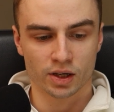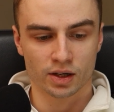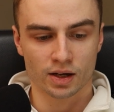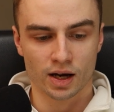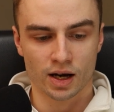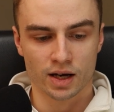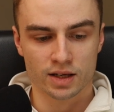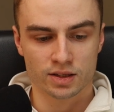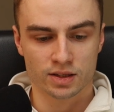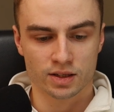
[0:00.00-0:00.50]
can
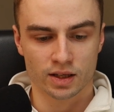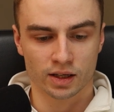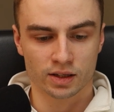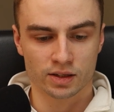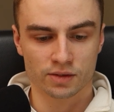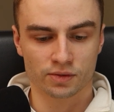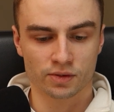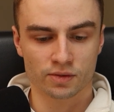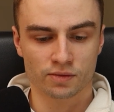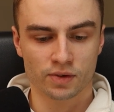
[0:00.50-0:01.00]
add like
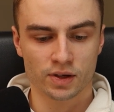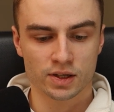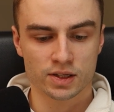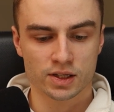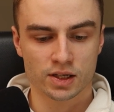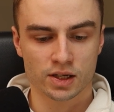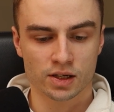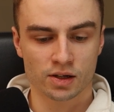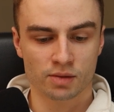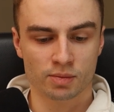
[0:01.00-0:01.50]
different things
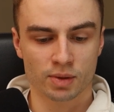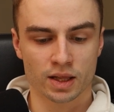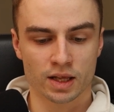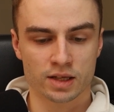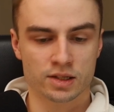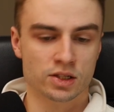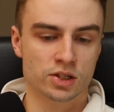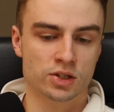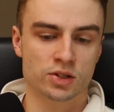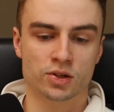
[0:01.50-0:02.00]
here, but
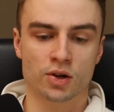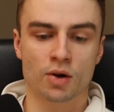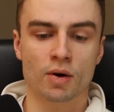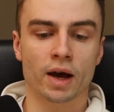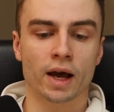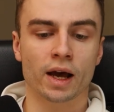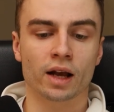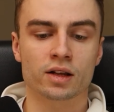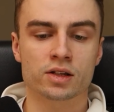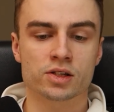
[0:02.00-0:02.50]
let's just go
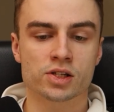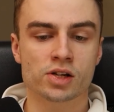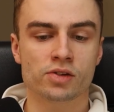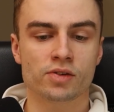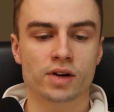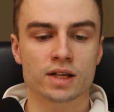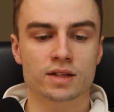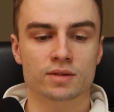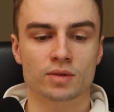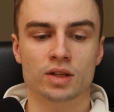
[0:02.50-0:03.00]
ahead and
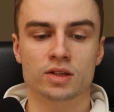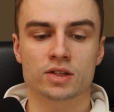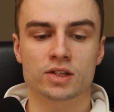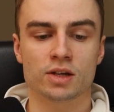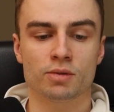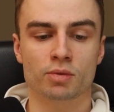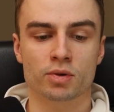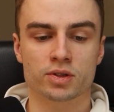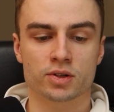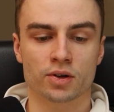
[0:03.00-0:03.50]
generate and
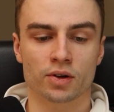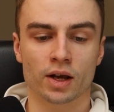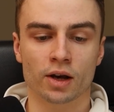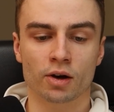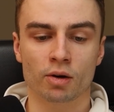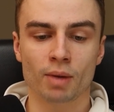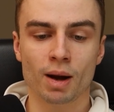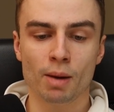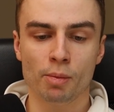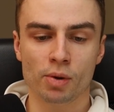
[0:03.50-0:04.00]
see what it's gonna
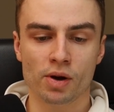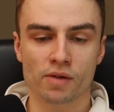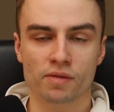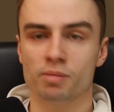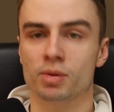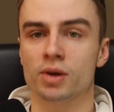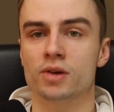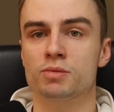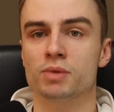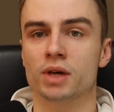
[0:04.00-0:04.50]
come up
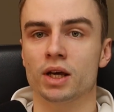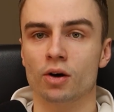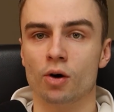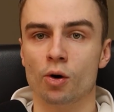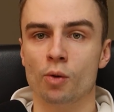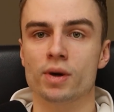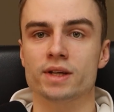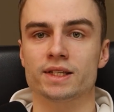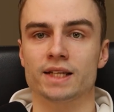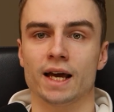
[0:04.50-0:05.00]
with, because we can
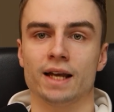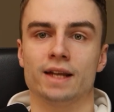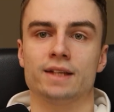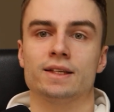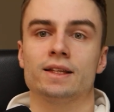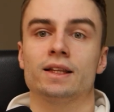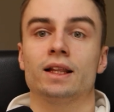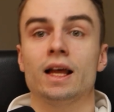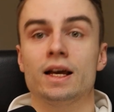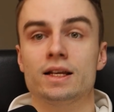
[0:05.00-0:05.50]
always edit
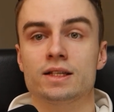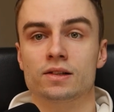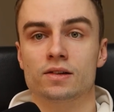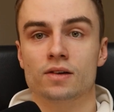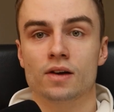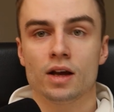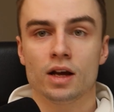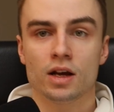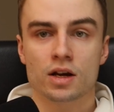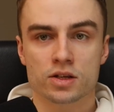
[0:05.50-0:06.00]
it
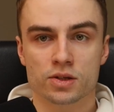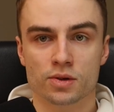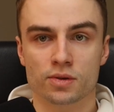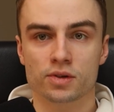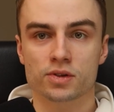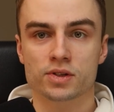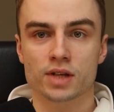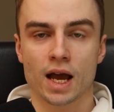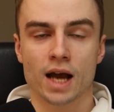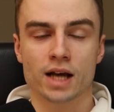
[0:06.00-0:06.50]
later. So
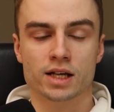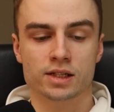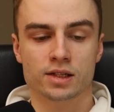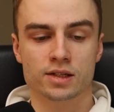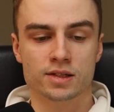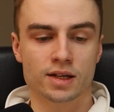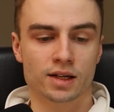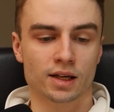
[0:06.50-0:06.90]
there's actually this